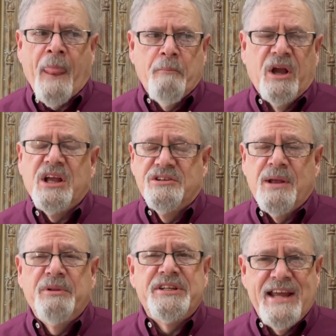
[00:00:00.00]
because
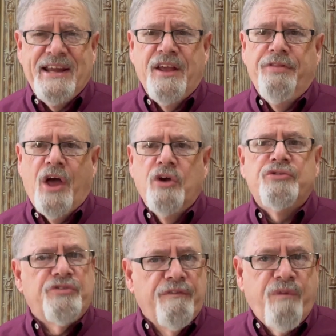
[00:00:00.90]
I'm going to tell you, those
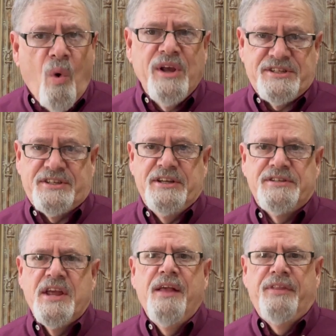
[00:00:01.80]
are the
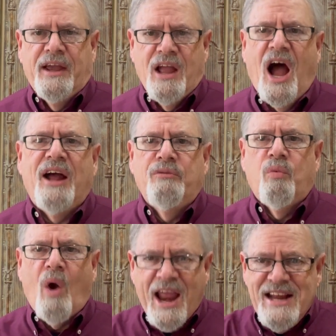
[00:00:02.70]
voices that God
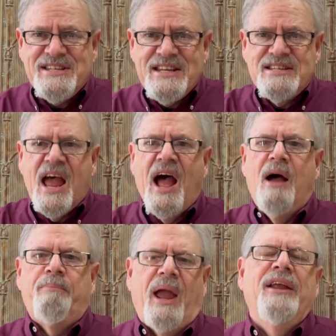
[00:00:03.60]
raises
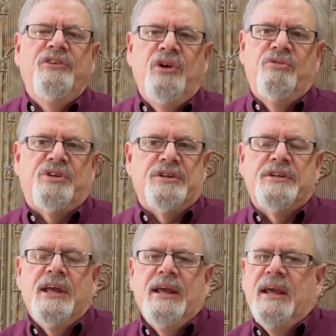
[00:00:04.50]
up and
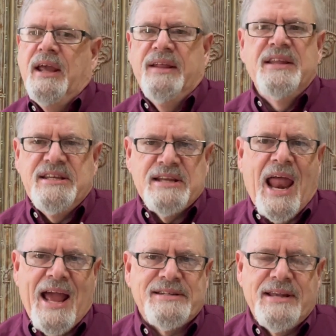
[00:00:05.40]
uses in these
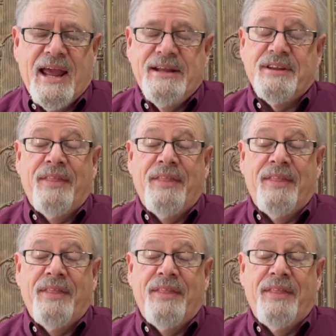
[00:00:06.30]
last days.